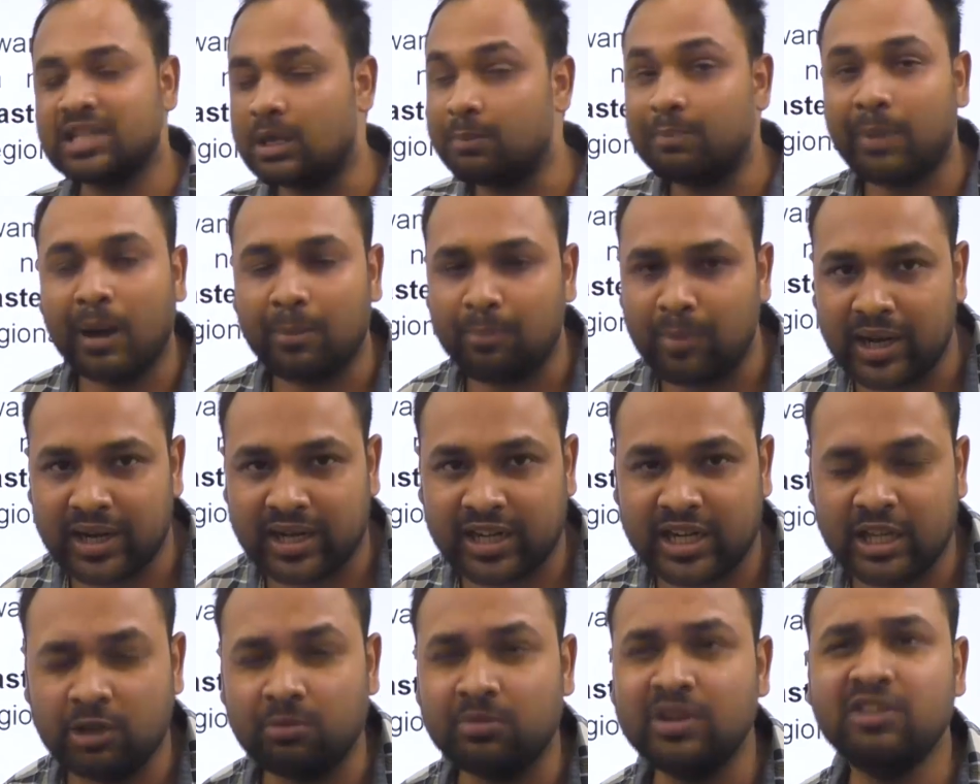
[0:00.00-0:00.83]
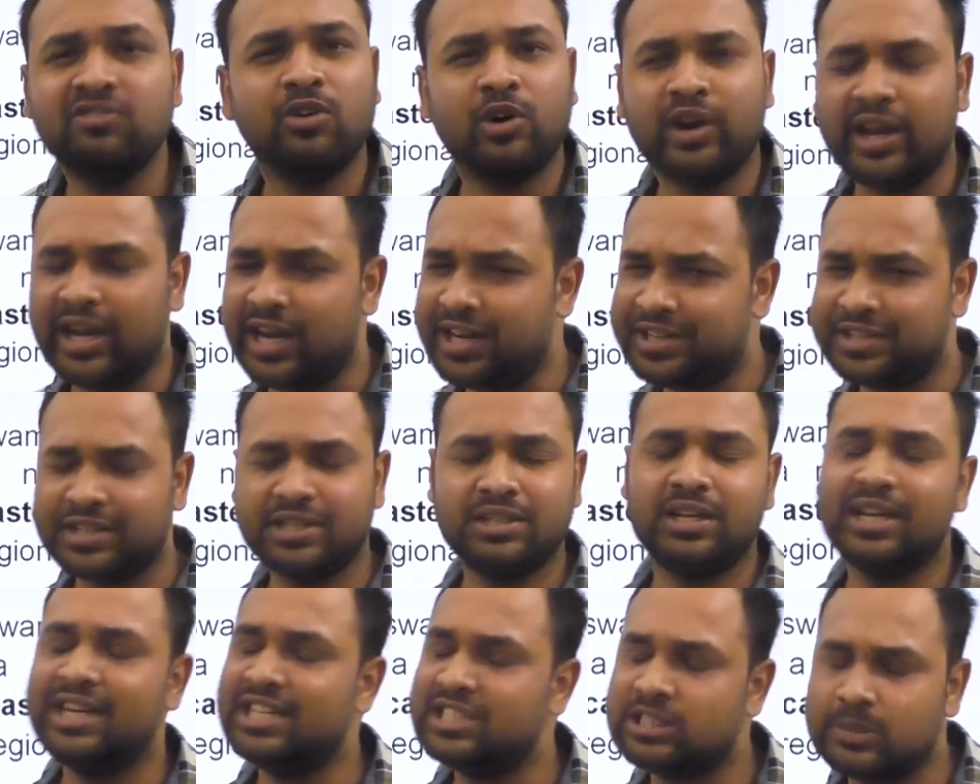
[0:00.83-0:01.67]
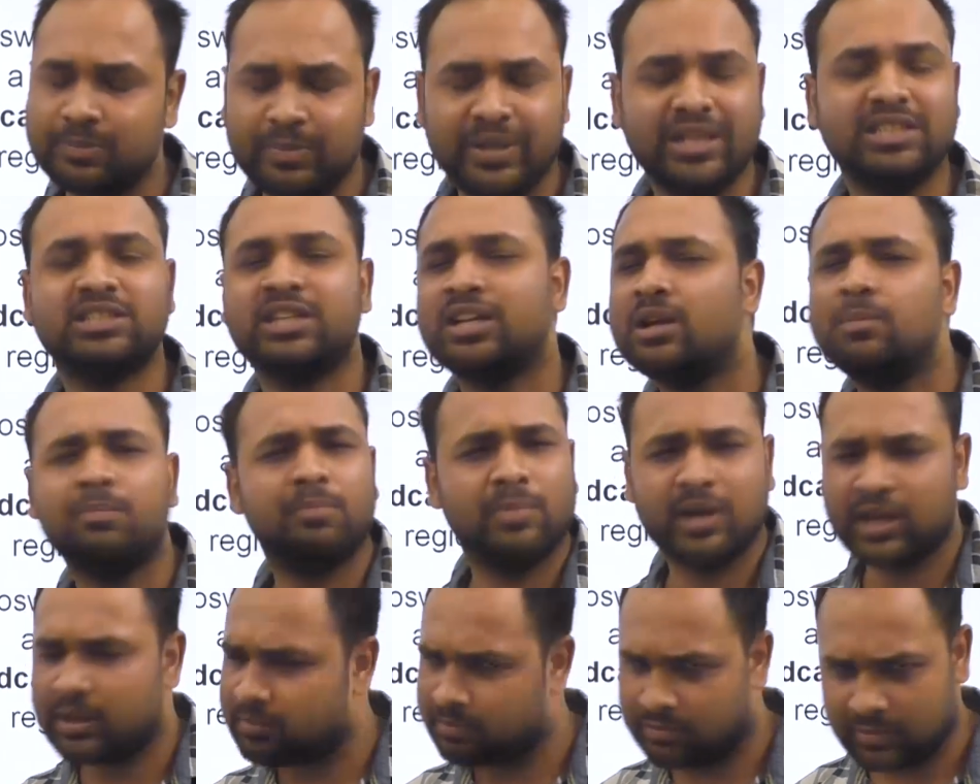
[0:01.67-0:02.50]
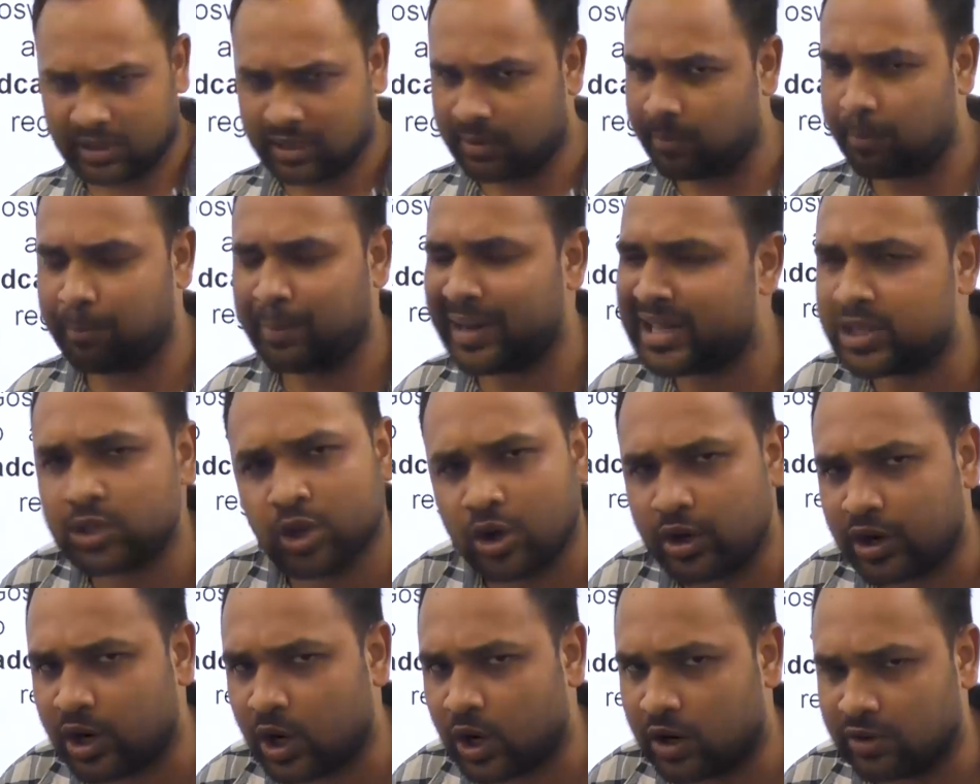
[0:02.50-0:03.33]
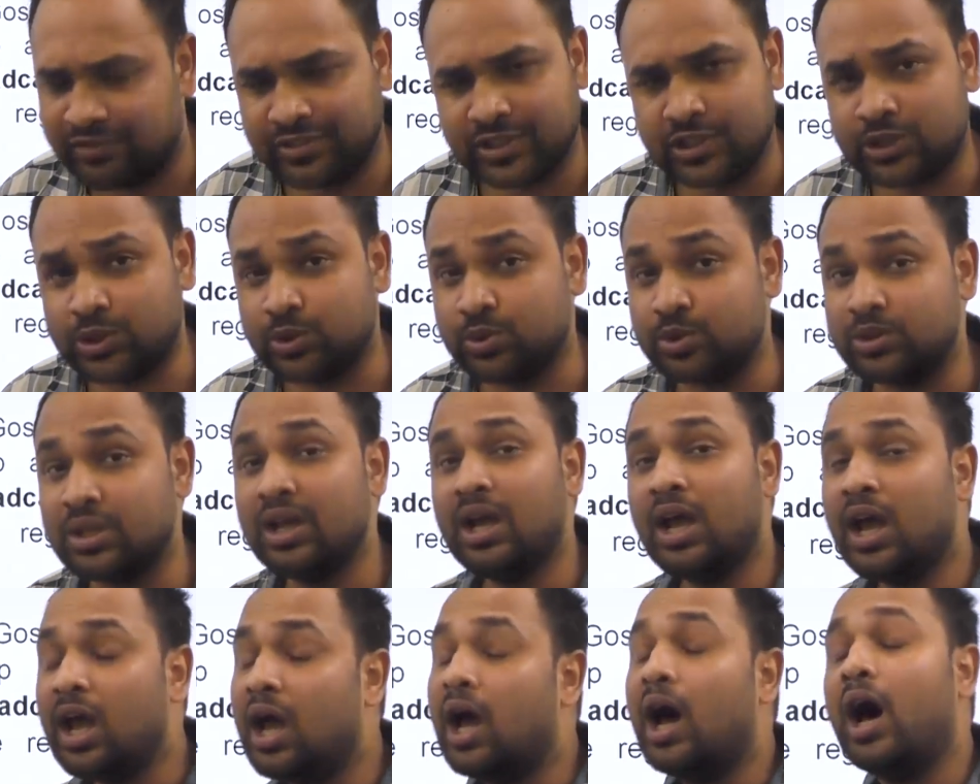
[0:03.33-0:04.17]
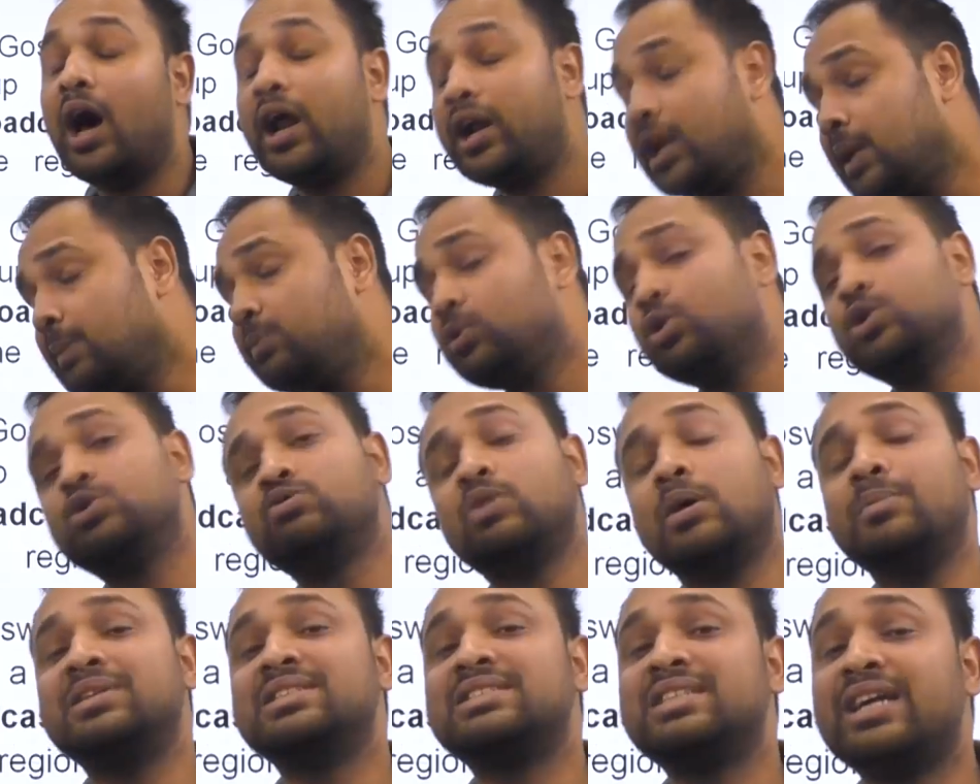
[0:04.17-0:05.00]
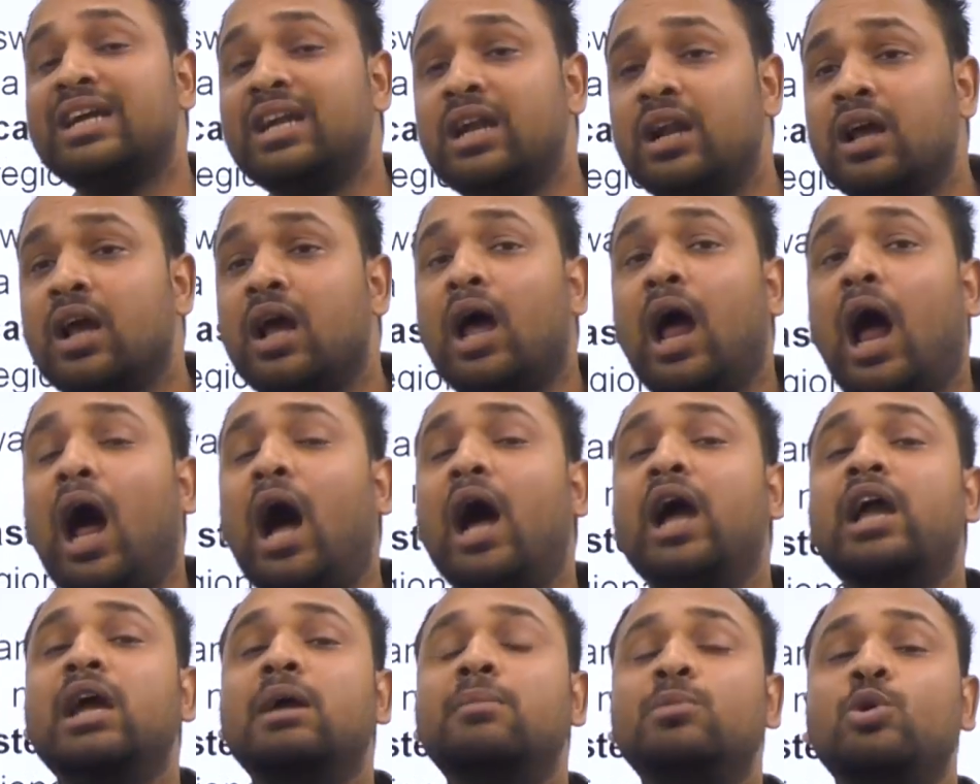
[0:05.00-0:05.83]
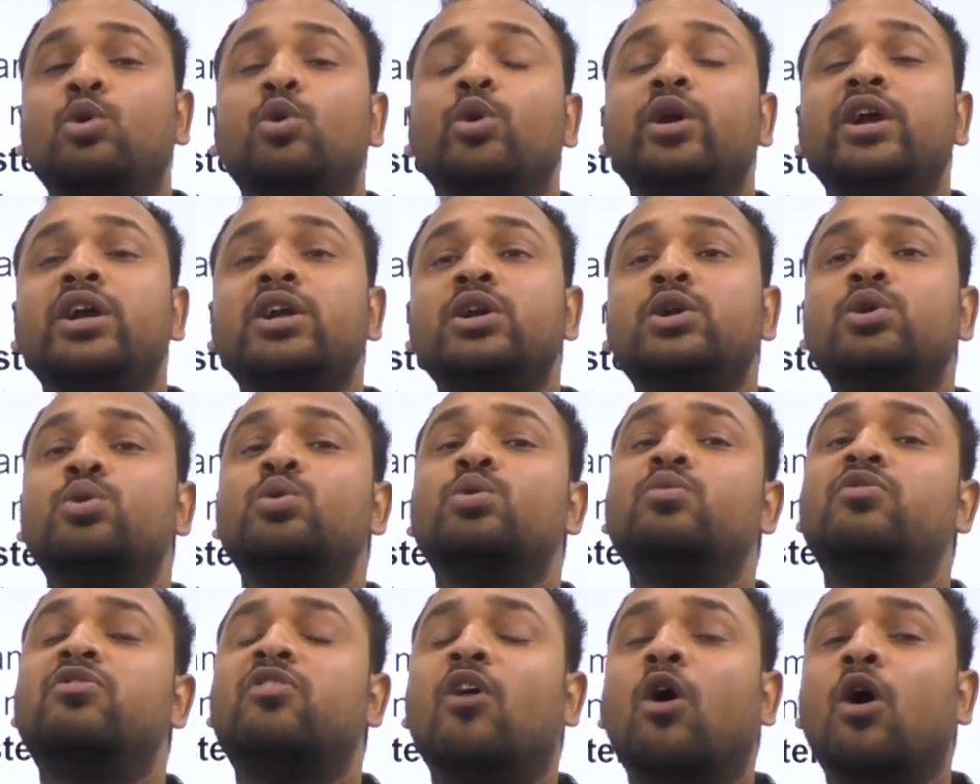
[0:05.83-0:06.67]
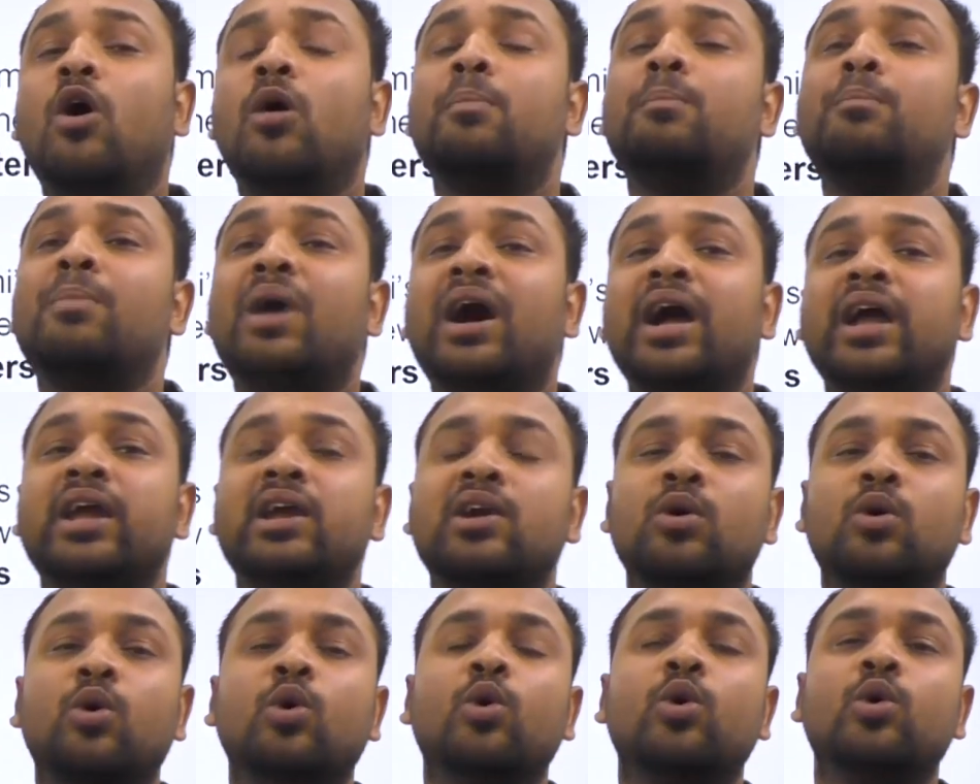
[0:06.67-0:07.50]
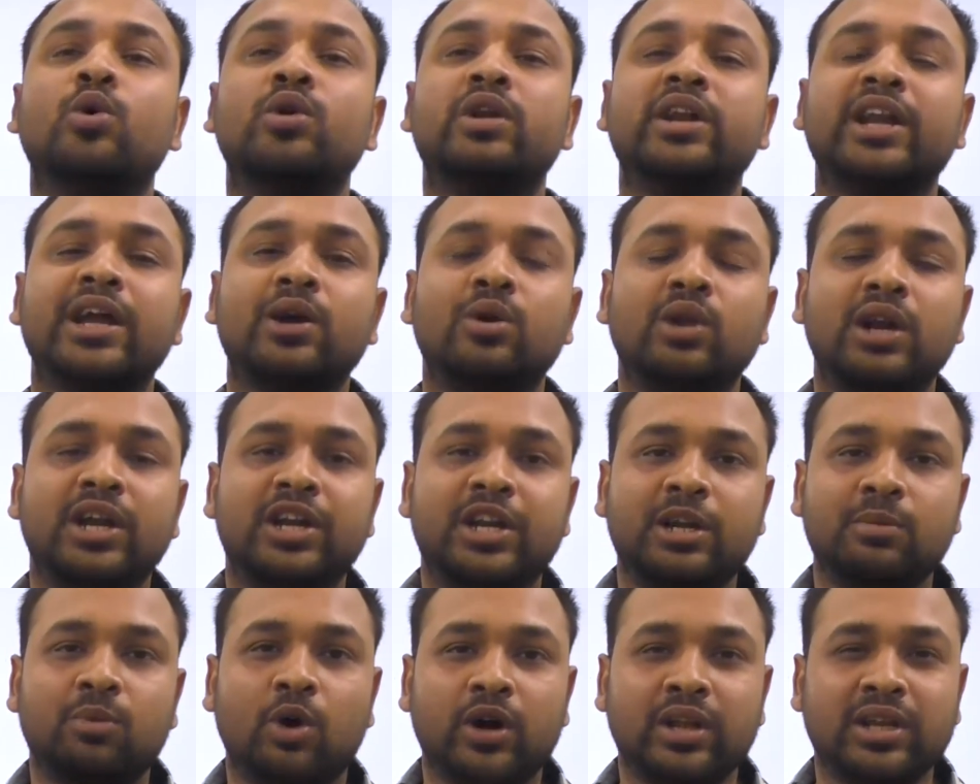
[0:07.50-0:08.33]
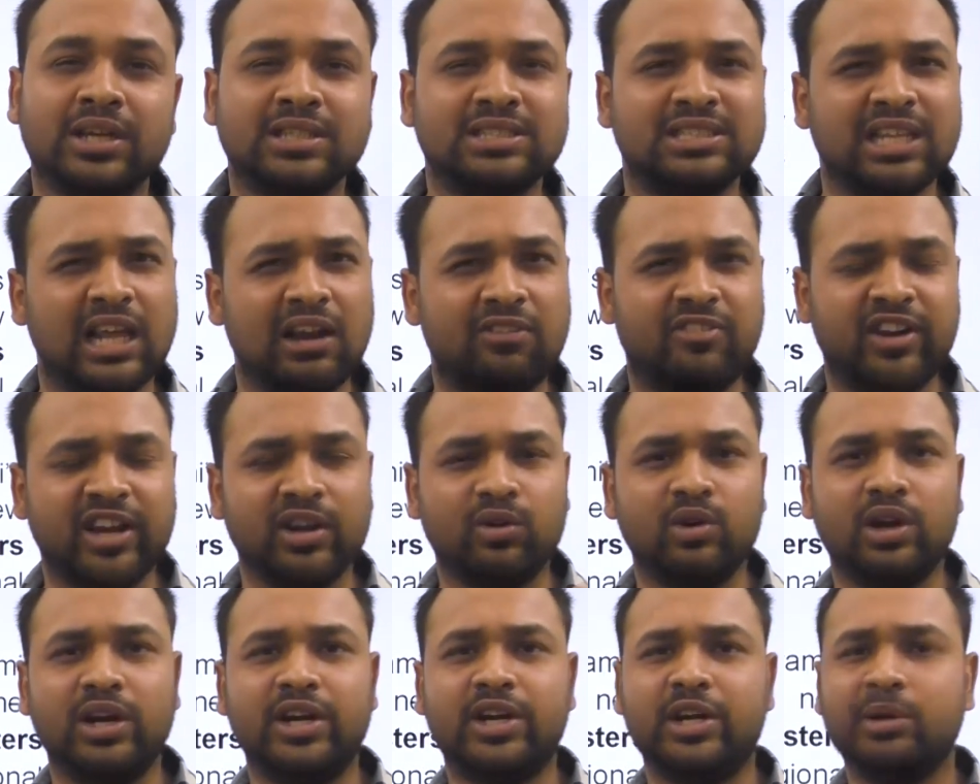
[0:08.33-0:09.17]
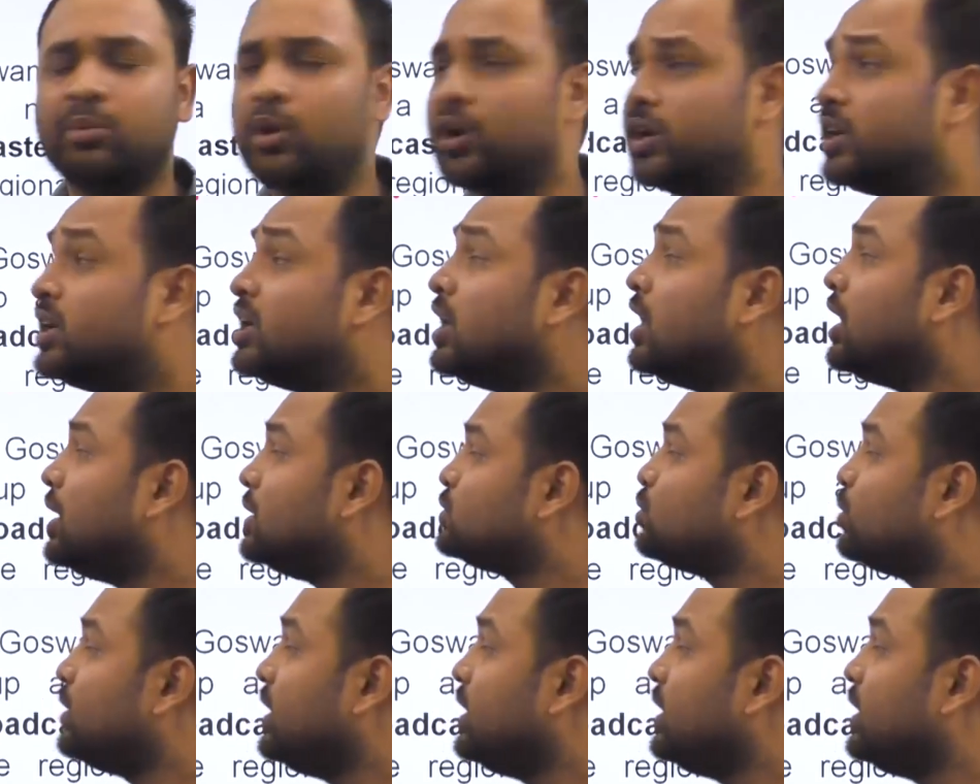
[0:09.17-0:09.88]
Republic TV for hate speech and a plethora of issues. Arnab Goswami said, I am going to form my own regulatory body, a self-regulatory body. So